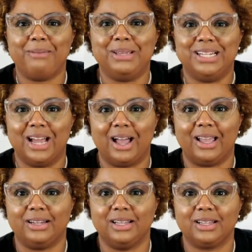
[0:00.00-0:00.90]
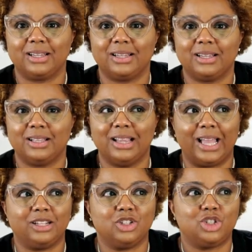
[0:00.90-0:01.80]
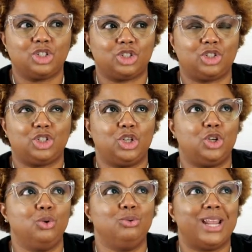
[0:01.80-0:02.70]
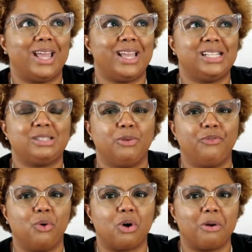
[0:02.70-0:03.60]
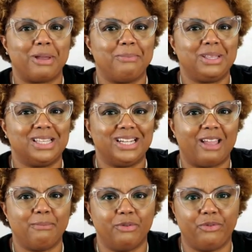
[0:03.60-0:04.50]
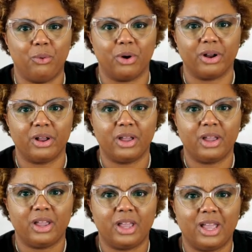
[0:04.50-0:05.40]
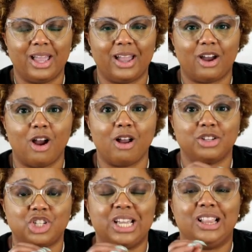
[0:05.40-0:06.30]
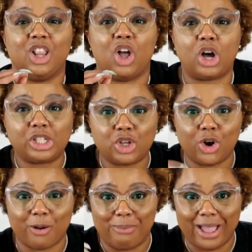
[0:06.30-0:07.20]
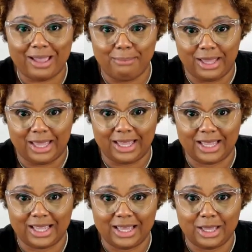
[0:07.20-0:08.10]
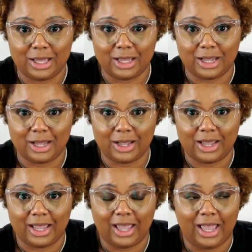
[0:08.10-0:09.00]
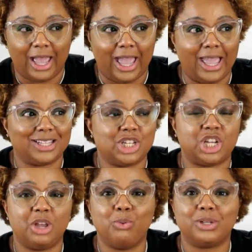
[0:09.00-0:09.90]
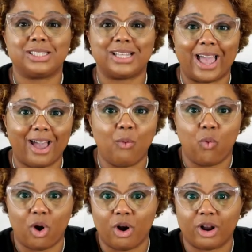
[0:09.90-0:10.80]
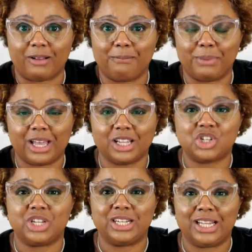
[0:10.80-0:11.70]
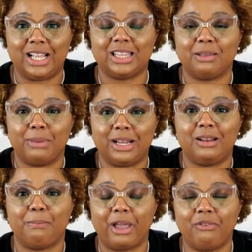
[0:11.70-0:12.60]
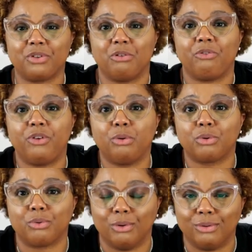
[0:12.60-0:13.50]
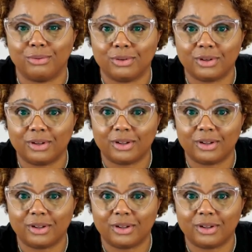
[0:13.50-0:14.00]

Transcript: baby died like 2 days before, or maybe the day before. She lost her baby. And she was at work because she needed the money to pay for the funeral.